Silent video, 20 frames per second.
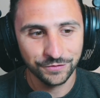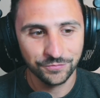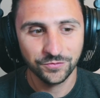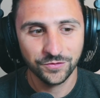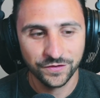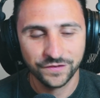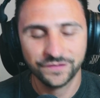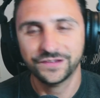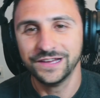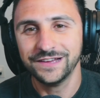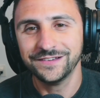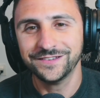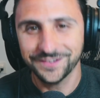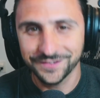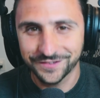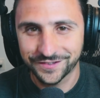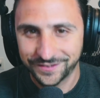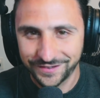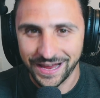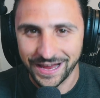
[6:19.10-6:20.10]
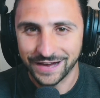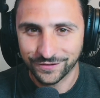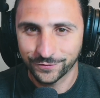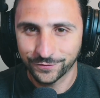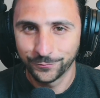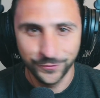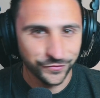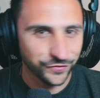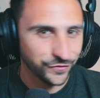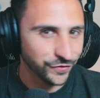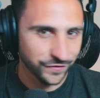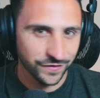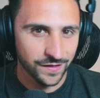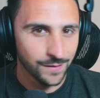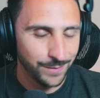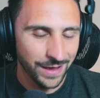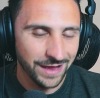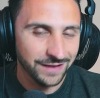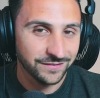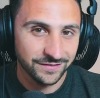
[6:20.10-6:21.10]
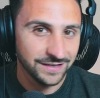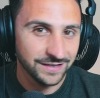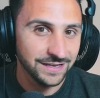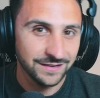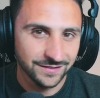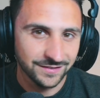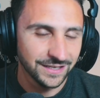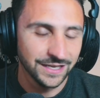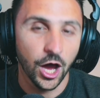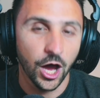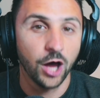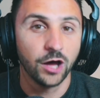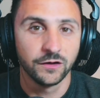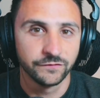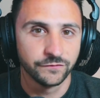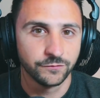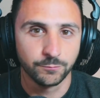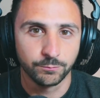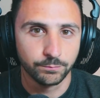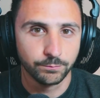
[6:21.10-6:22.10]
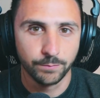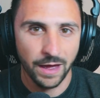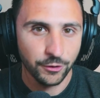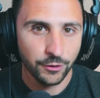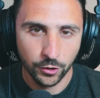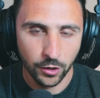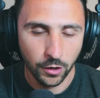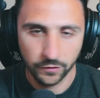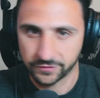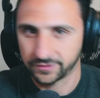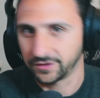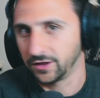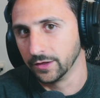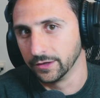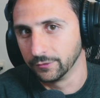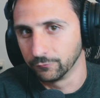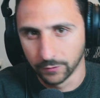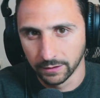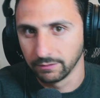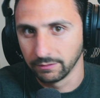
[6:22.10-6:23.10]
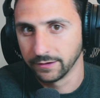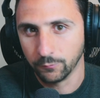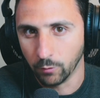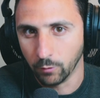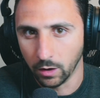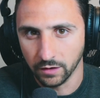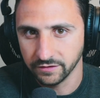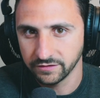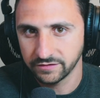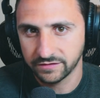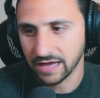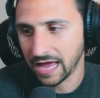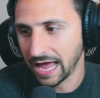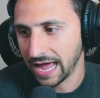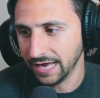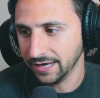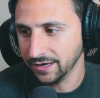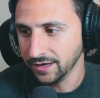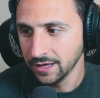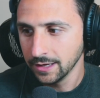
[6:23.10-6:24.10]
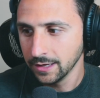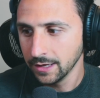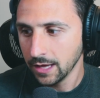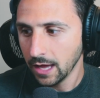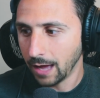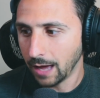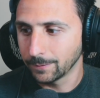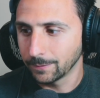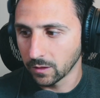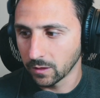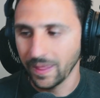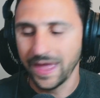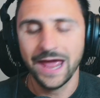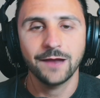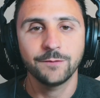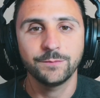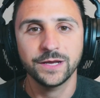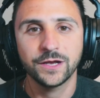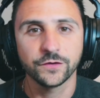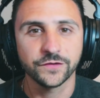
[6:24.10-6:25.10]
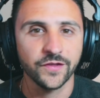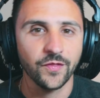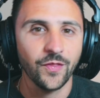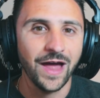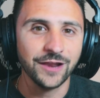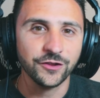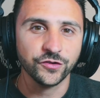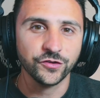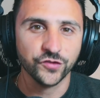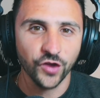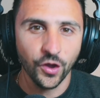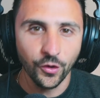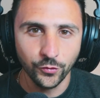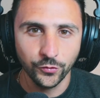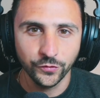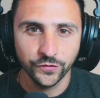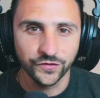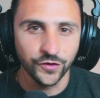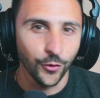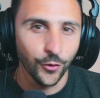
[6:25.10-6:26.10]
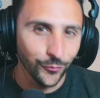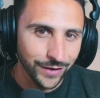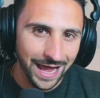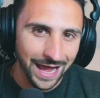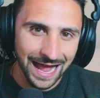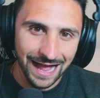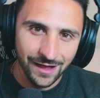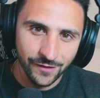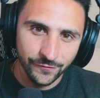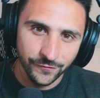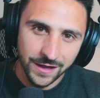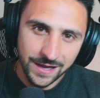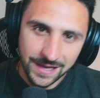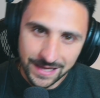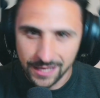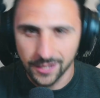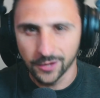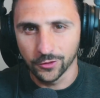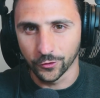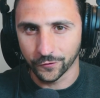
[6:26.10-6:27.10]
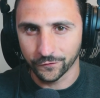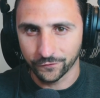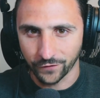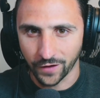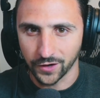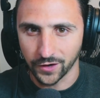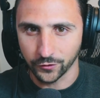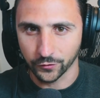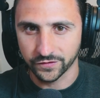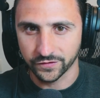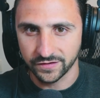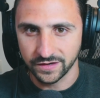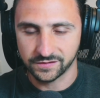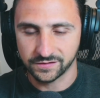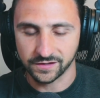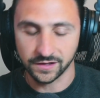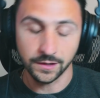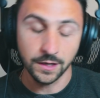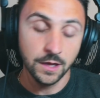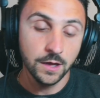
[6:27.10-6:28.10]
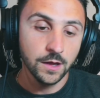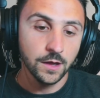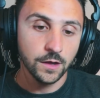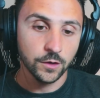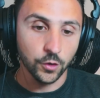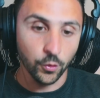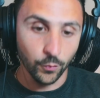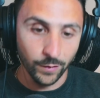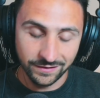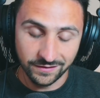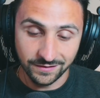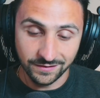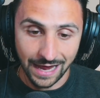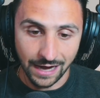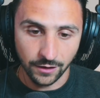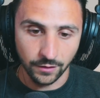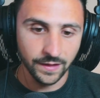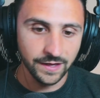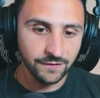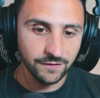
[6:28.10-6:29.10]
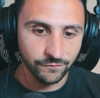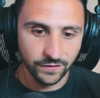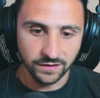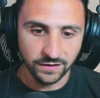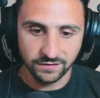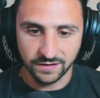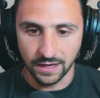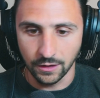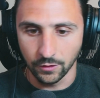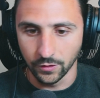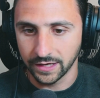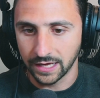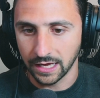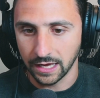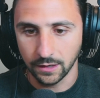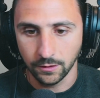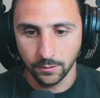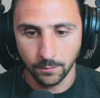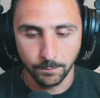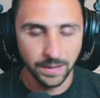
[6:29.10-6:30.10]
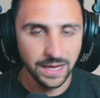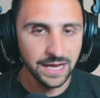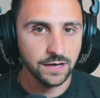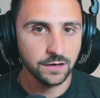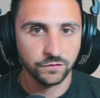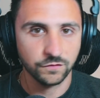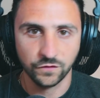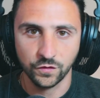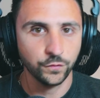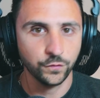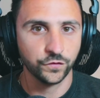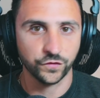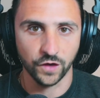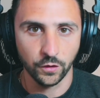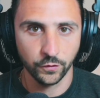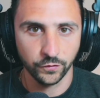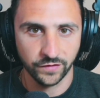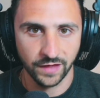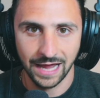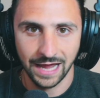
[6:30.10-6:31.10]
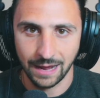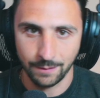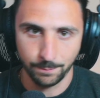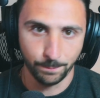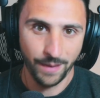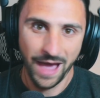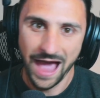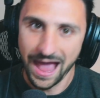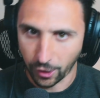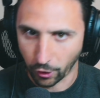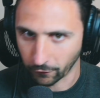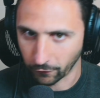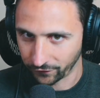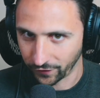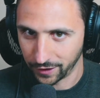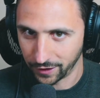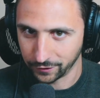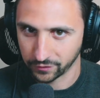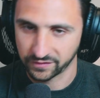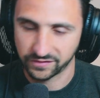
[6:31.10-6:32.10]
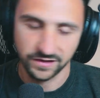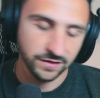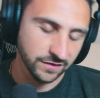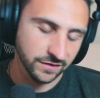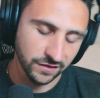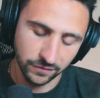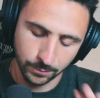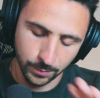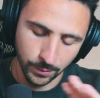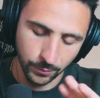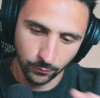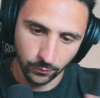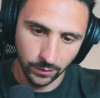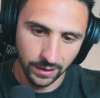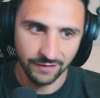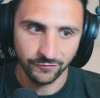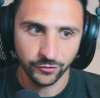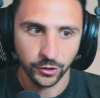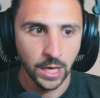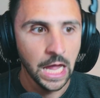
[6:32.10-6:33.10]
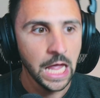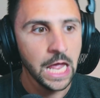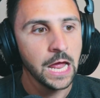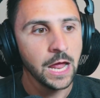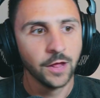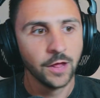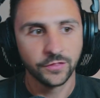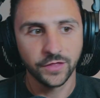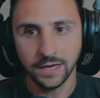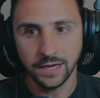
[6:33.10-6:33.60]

season 6 was just the best season of Better Call Saul. It really was, and I'm glad because a lot of shows don't have a killer final season. Coincidentally, Vince Gilligan made 2 shows that had banger final seasons, but whatever. The